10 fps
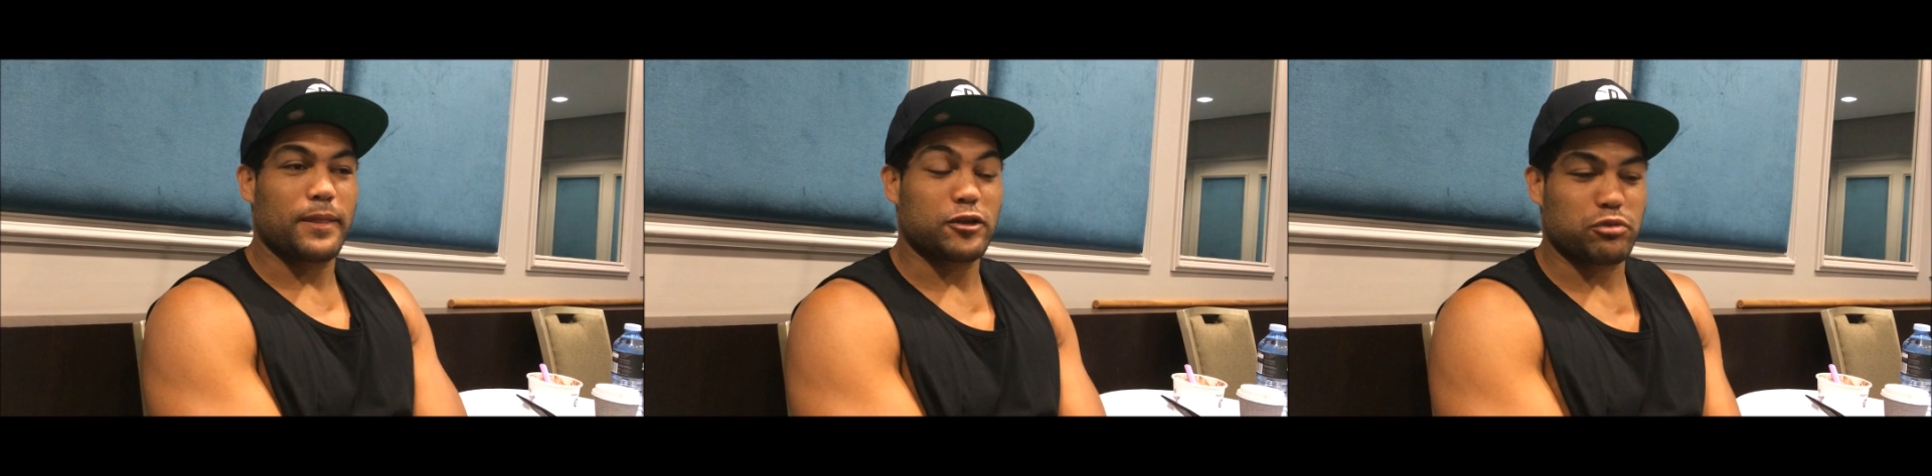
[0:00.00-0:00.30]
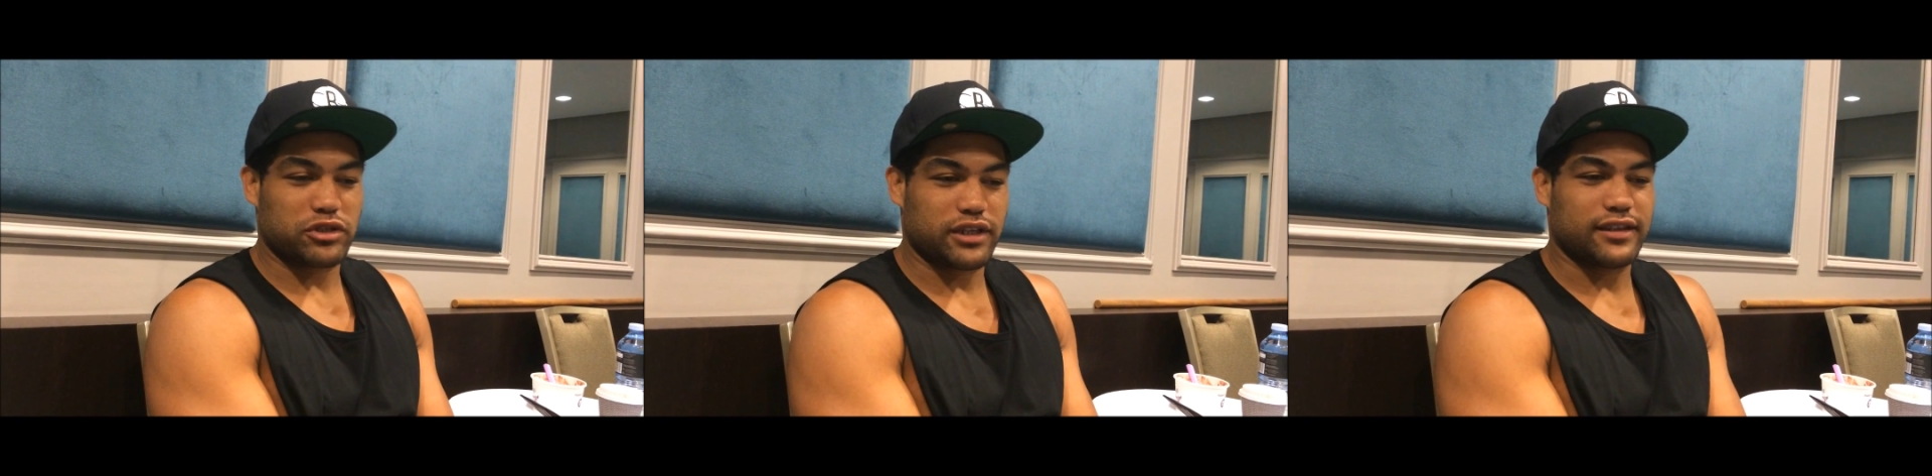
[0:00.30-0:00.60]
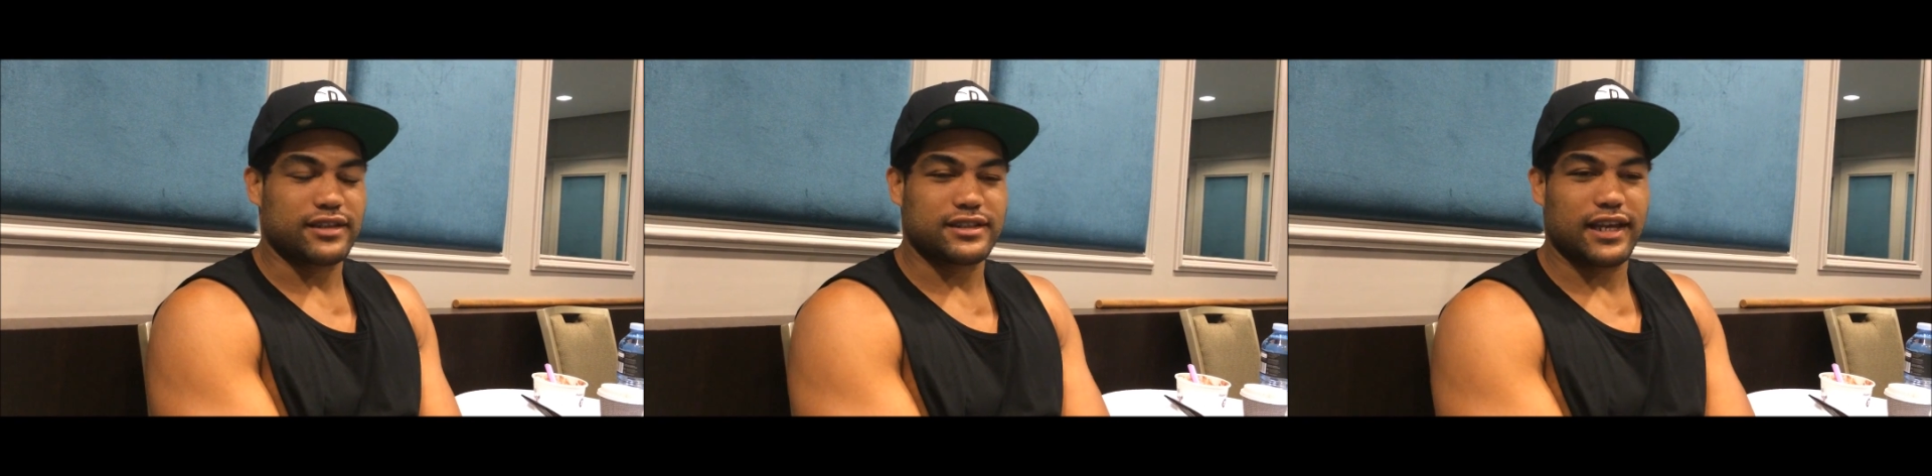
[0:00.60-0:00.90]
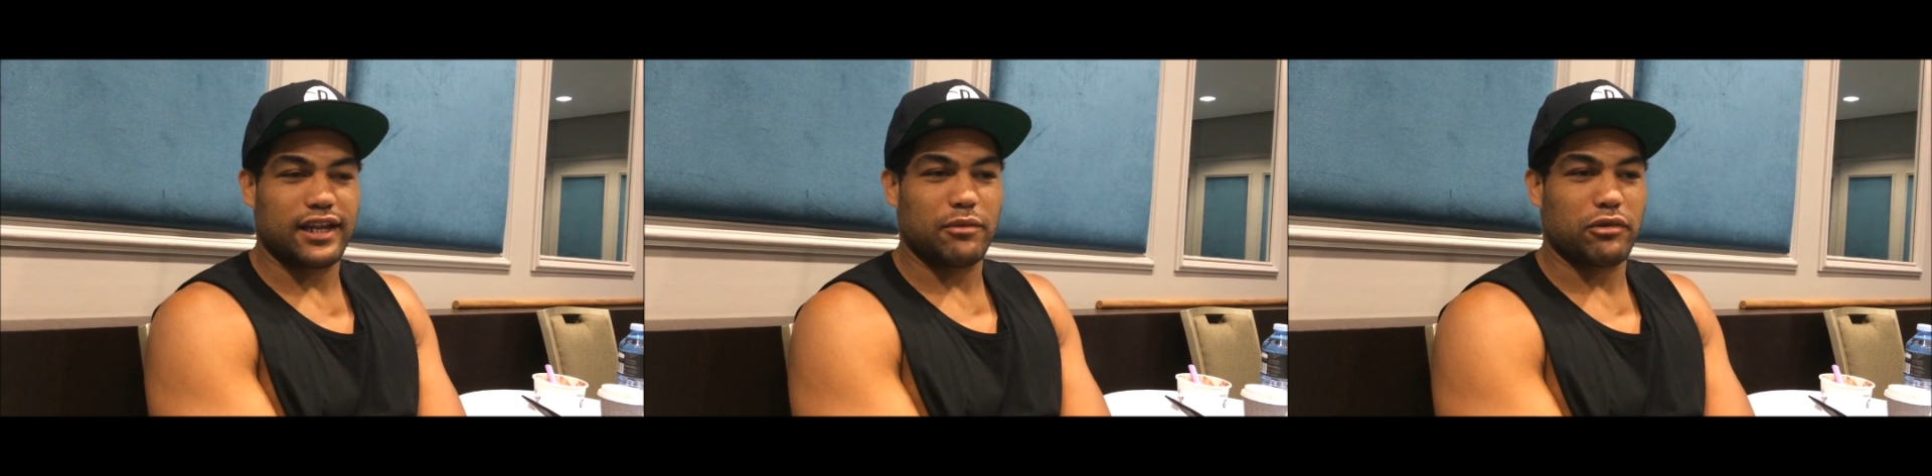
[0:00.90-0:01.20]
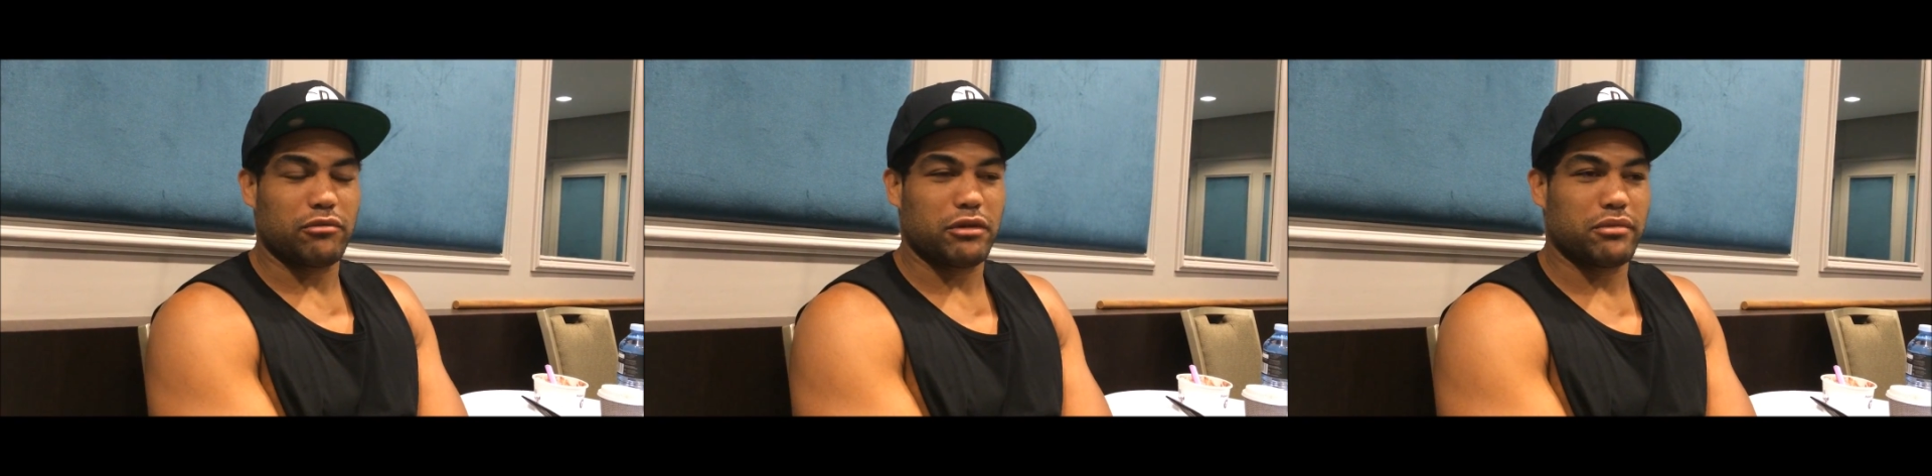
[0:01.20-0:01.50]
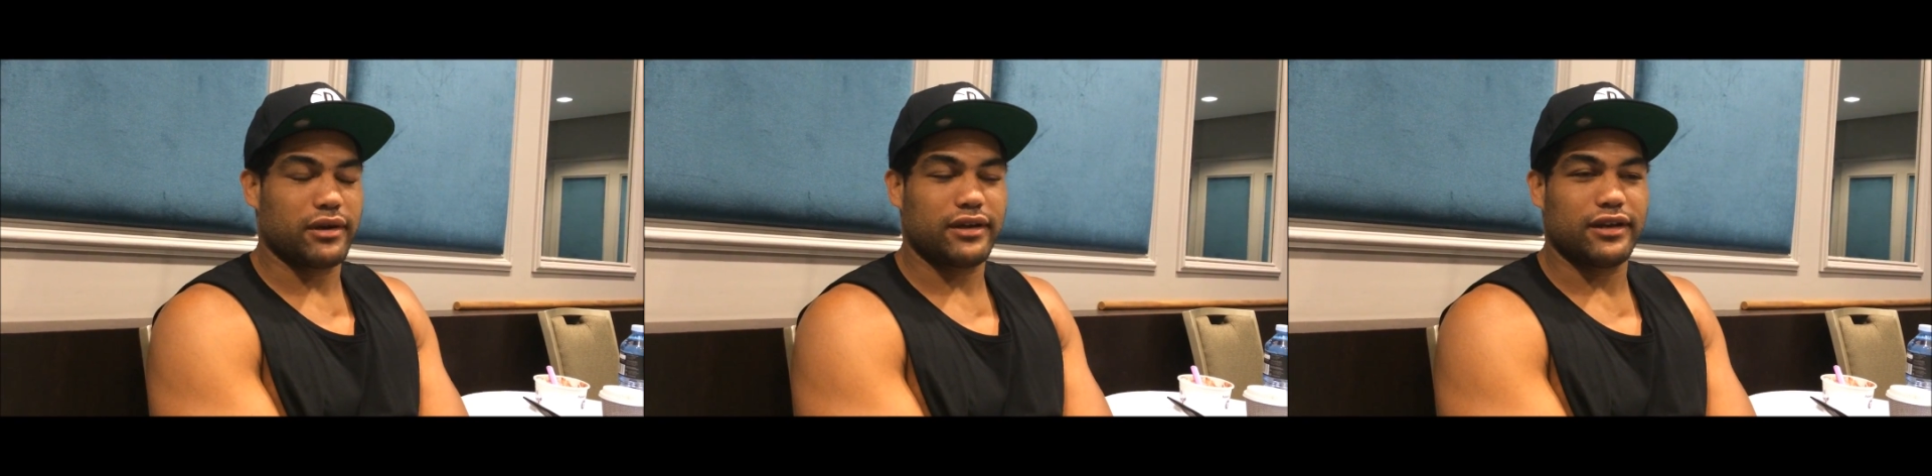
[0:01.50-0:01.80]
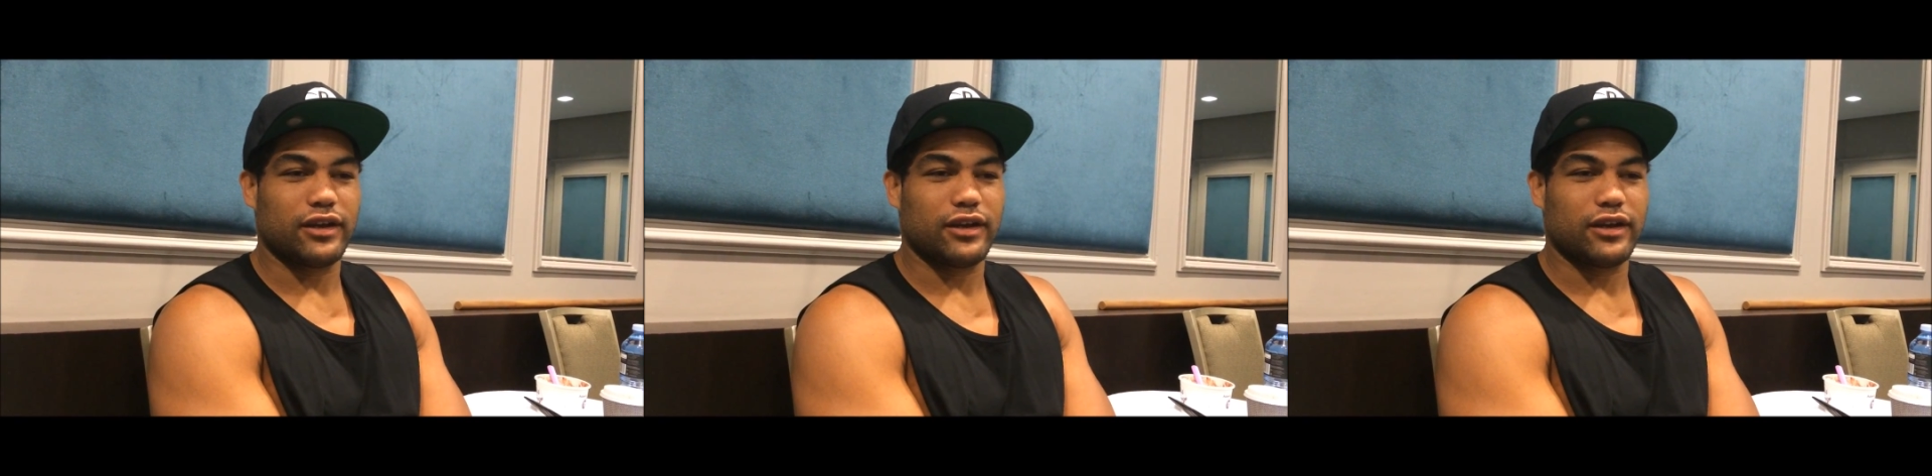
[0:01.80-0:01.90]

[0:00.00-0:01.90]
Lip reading: especially at the stadium, I remember